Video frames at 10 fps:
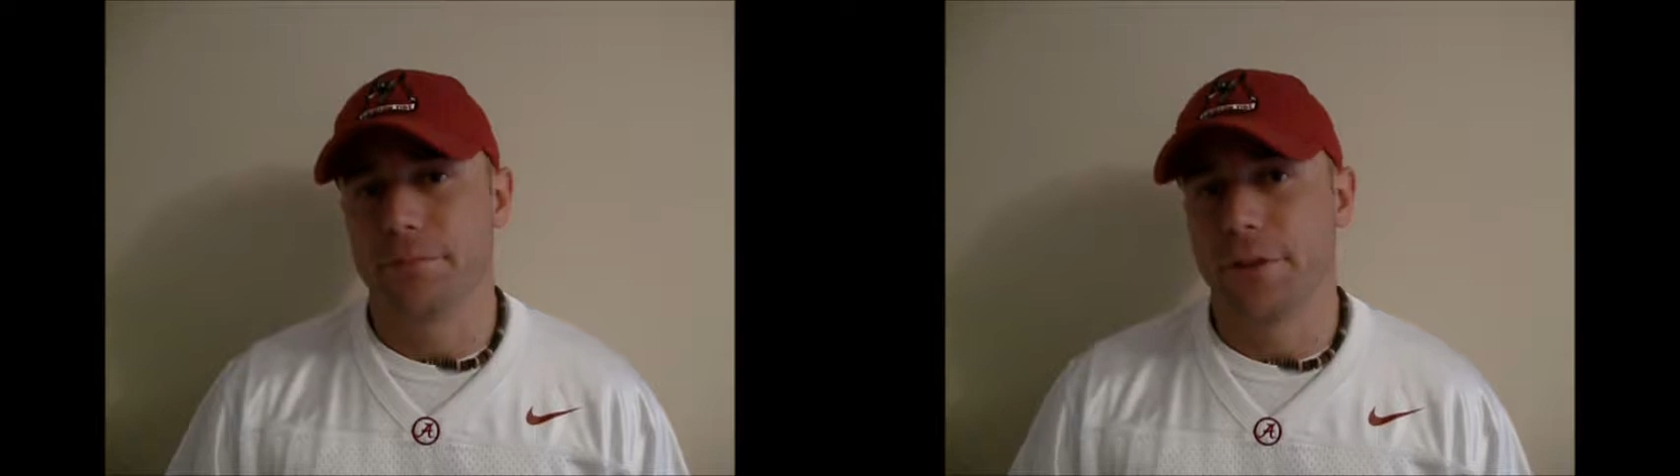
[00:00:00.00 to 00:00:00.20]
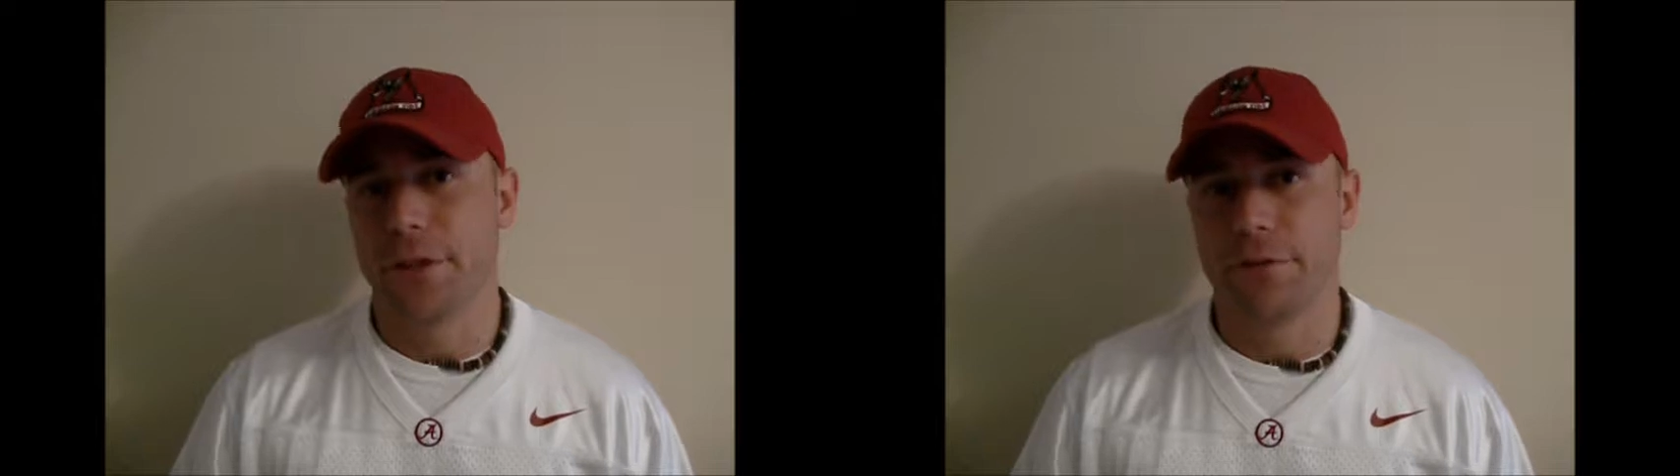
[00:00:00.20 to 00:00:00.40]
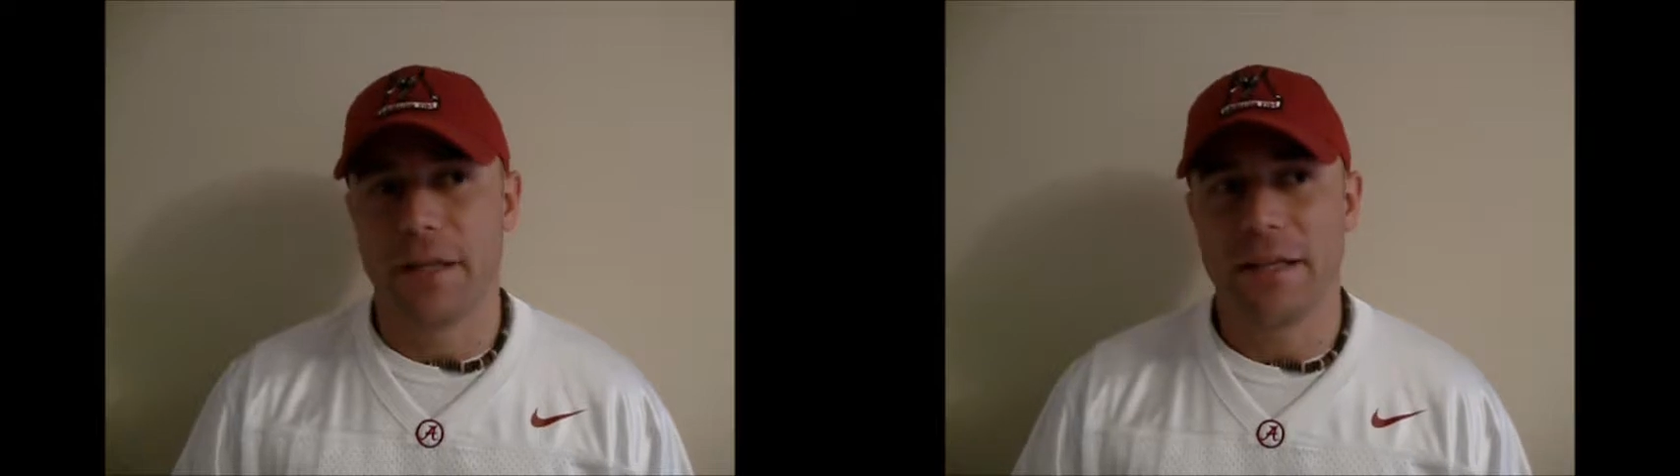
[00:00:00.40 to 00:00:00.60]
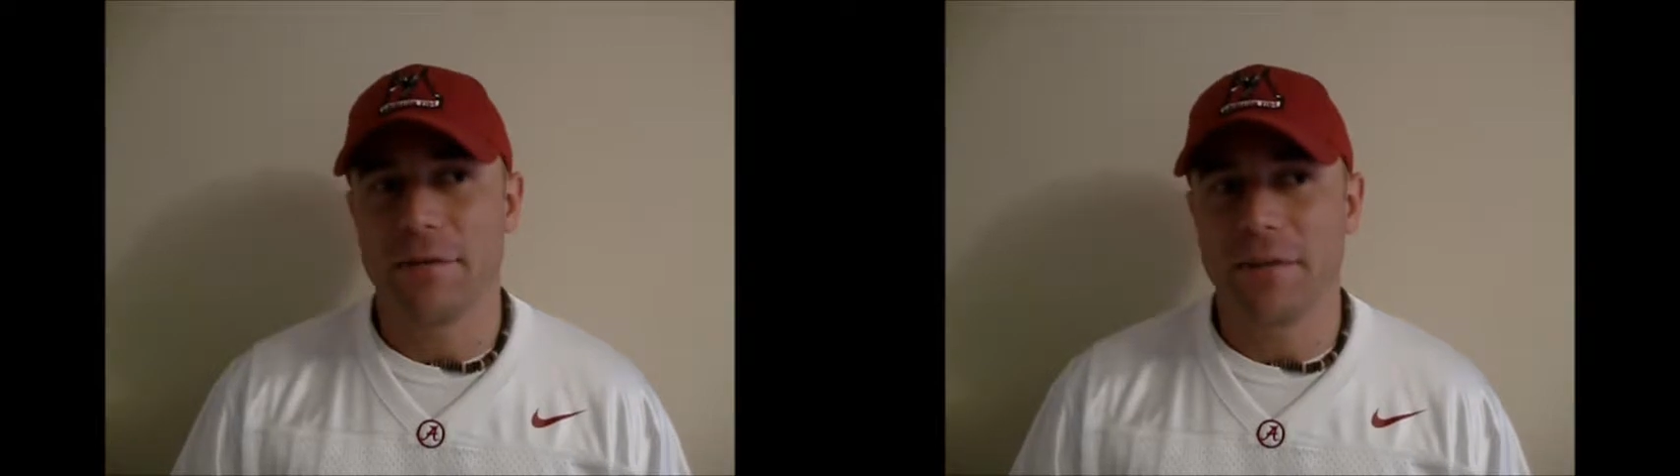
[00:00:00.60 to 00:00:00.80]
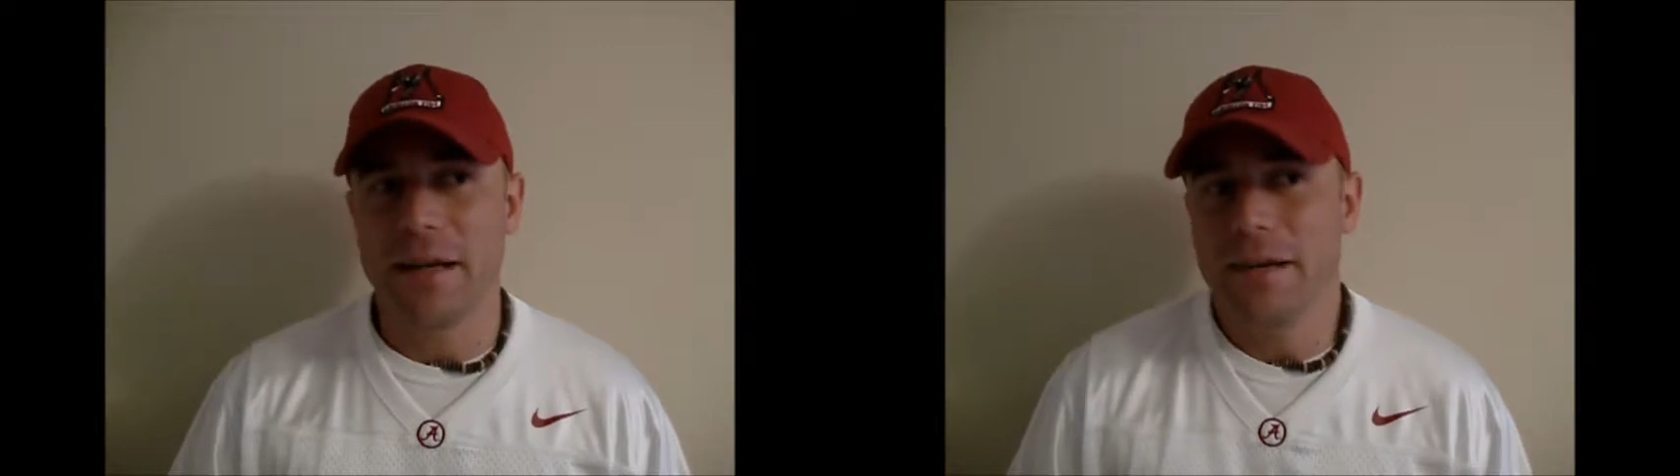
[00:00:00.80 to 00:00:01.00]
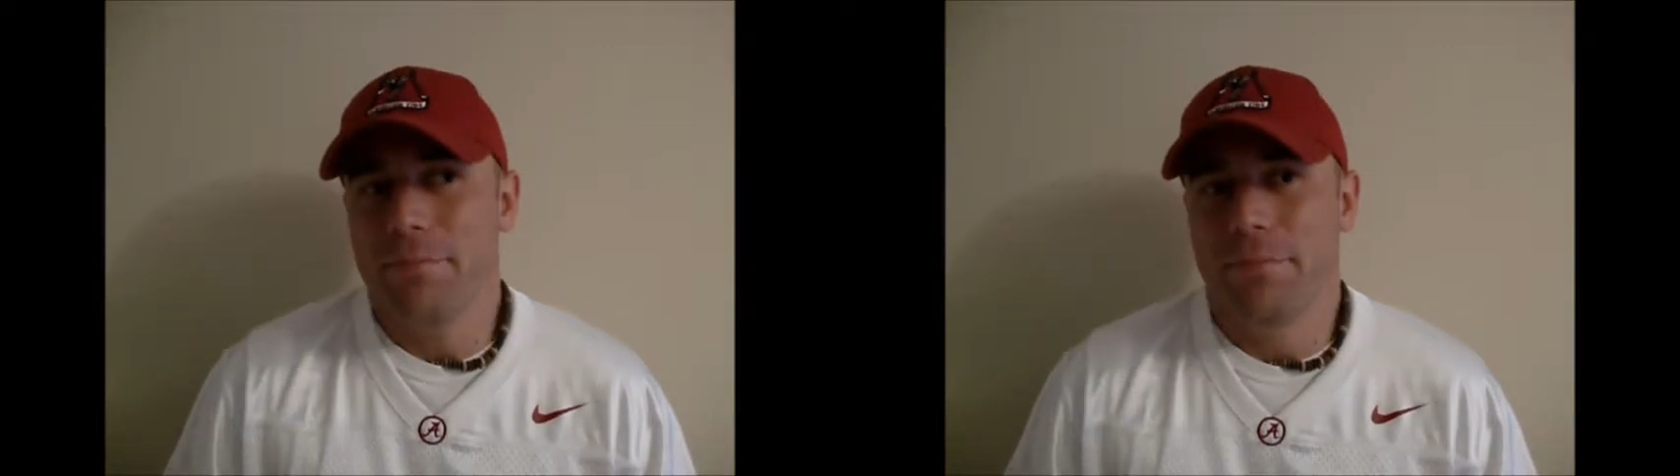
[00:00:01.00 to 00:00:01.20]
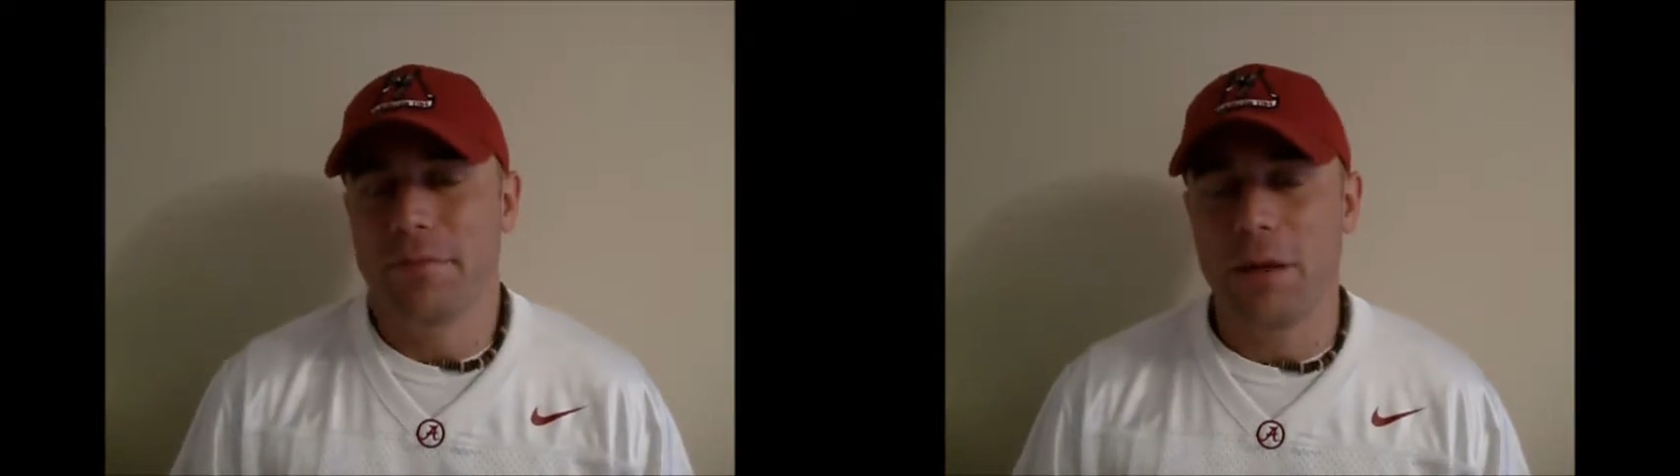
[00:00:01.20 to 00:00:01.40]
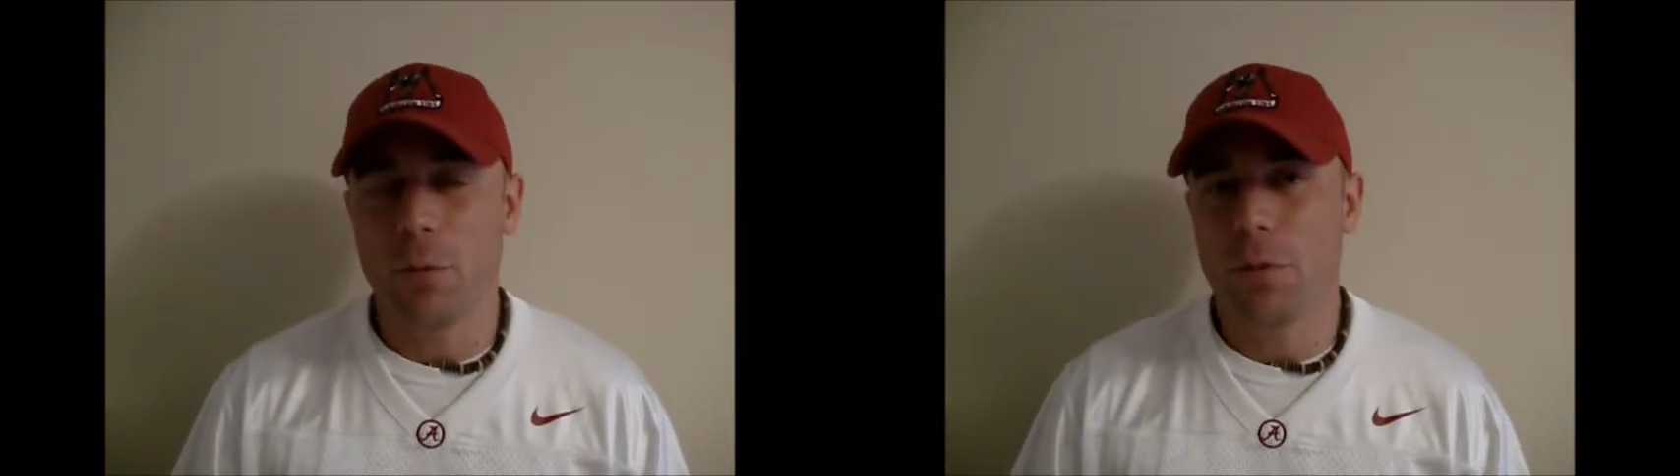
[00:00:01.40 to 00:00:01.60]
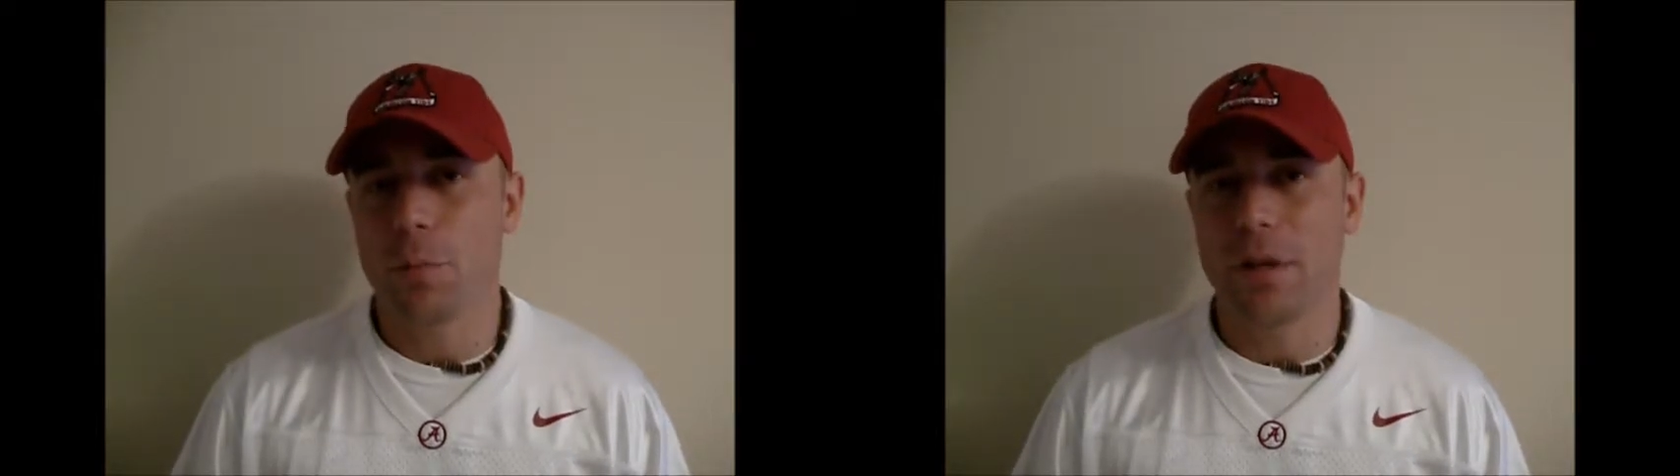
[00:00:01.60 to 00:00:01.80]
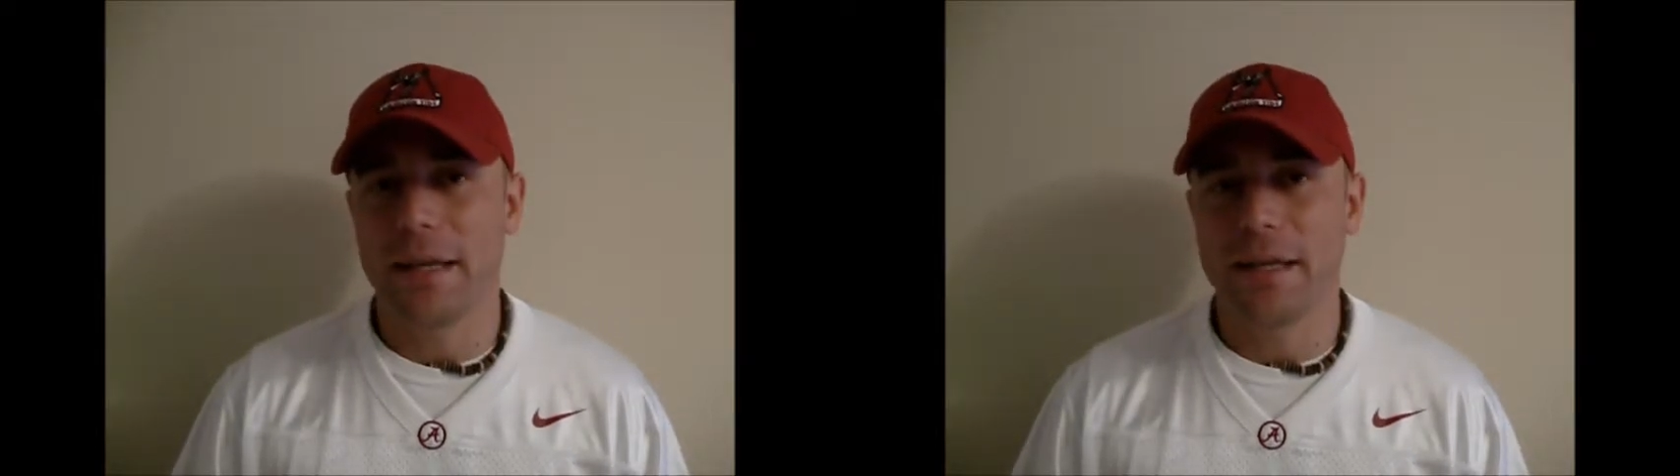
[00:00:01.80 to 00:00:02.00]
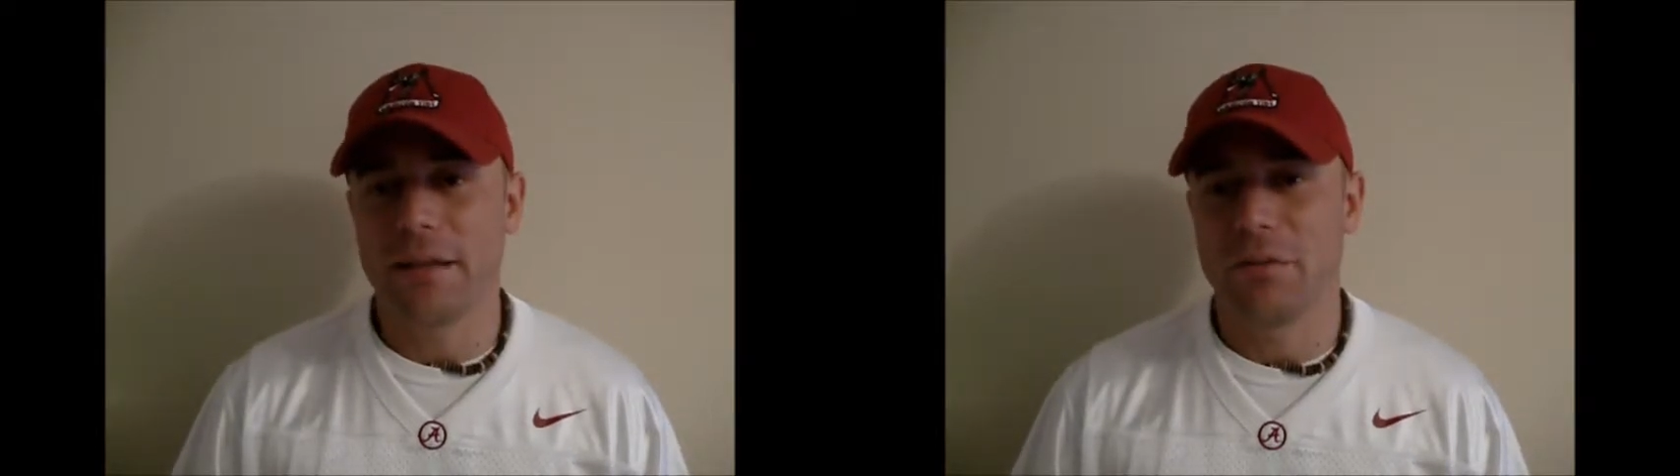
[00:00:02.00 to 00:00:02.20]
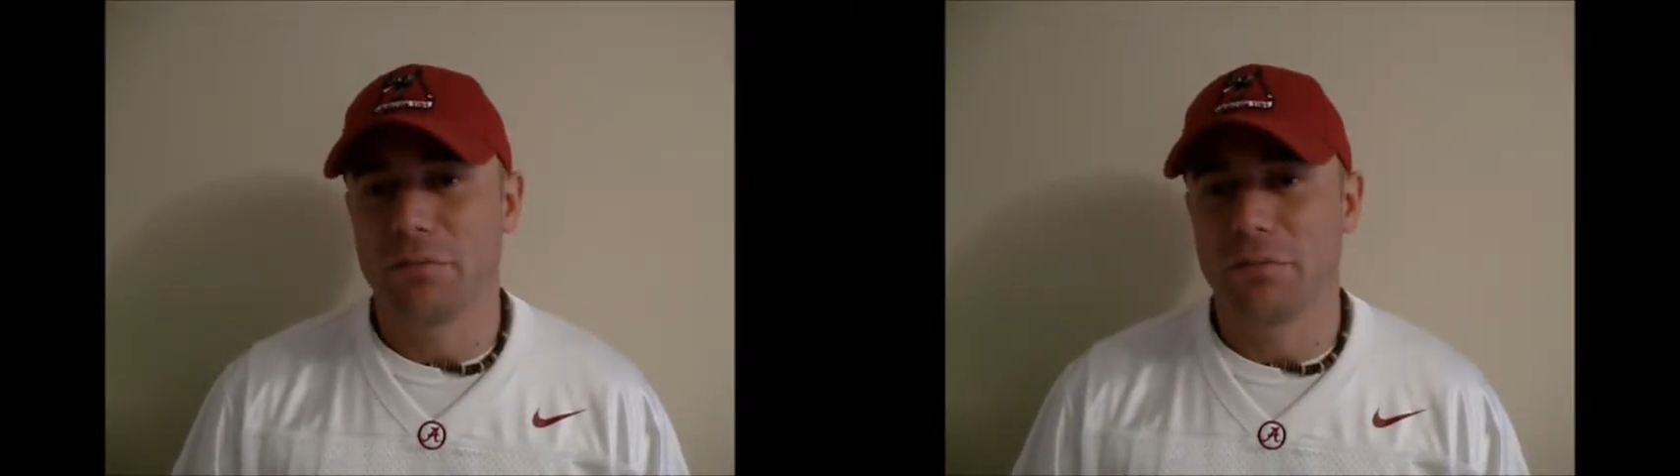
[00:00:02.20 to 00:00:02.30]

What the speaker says: weren't playing